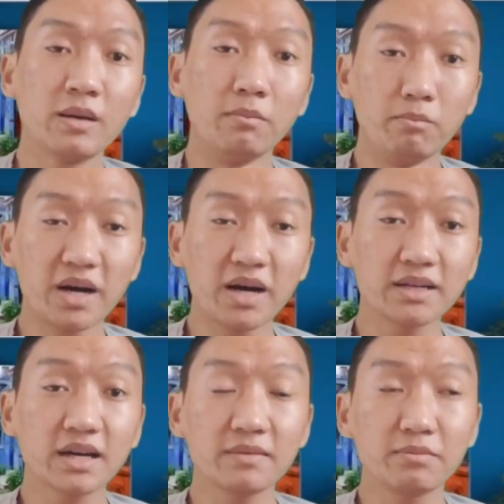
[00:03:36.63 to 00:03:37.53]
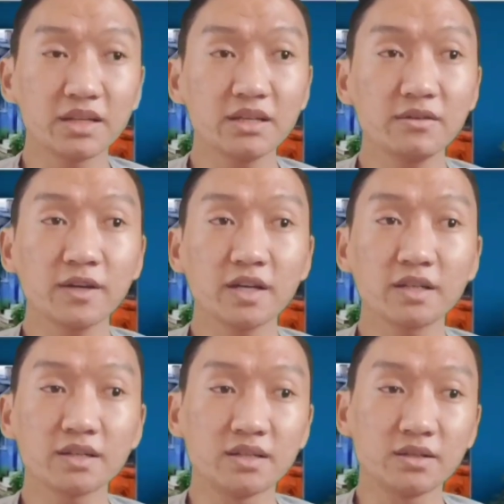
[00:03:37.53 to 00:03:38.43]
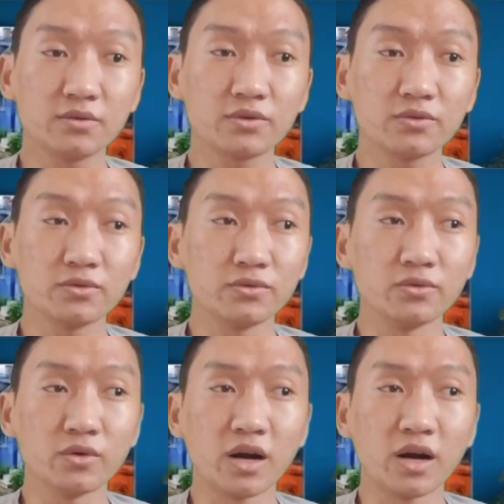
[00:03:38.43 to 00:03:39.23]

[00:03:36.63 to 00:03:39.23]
but I believe it is due to